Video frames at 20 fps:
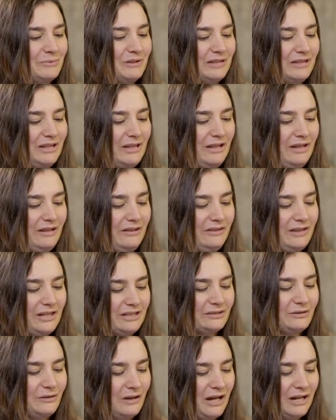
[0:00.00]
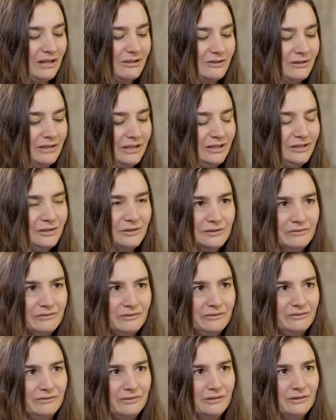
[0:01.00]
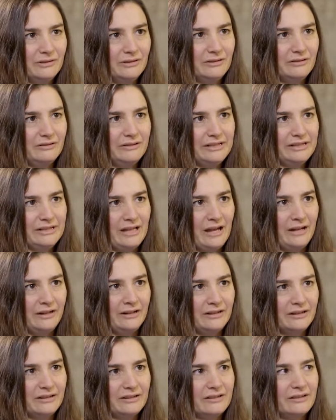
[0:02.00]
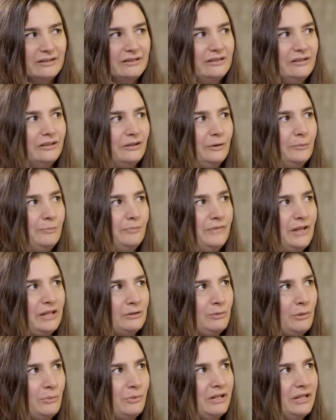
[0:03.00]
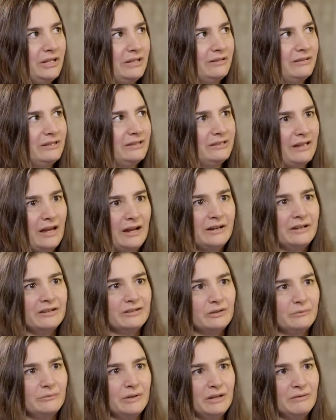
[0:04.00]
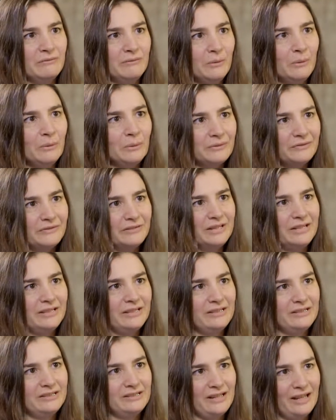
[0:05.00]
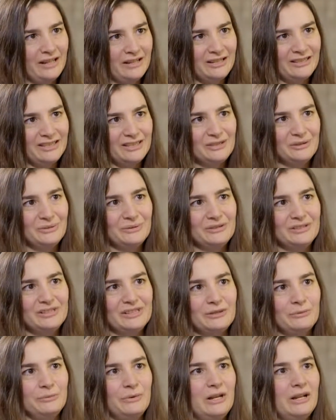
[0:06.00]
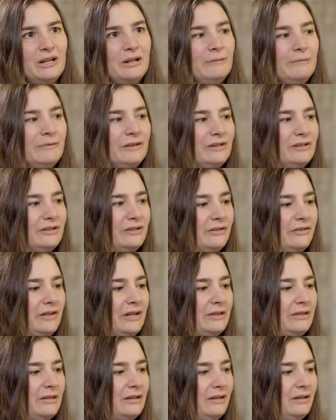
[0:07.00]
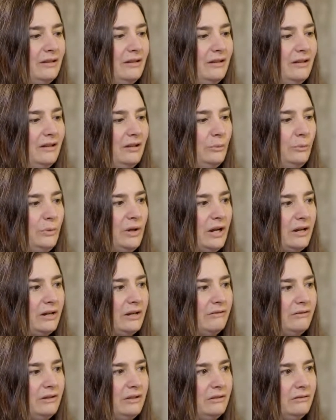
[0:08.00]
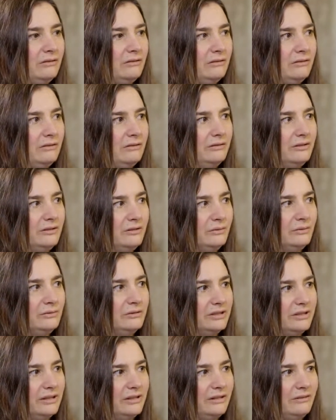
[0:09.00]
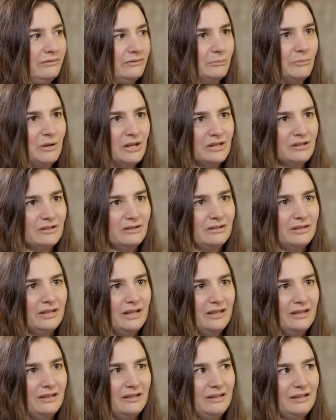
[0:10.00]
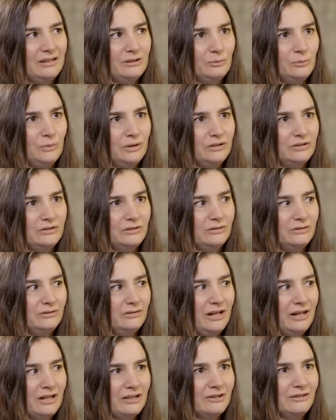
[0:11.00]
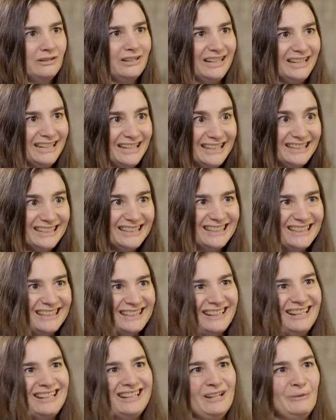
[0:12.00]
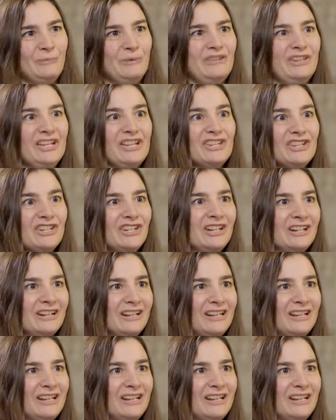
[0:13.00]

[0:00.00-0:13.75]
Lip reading: but that's not actually useful for designers. So that's why we need designers to be involved in designing the tools as well. So that we are giving you tools and information that is what you actually need rather than what the engineer